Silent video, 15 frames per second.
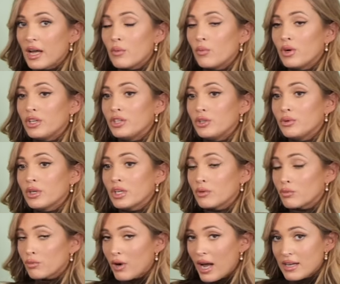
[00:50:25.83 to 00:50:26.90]
And when you
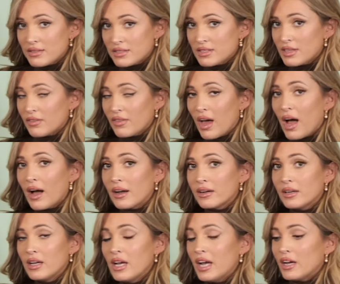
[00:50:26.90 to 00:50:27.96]
can rest in that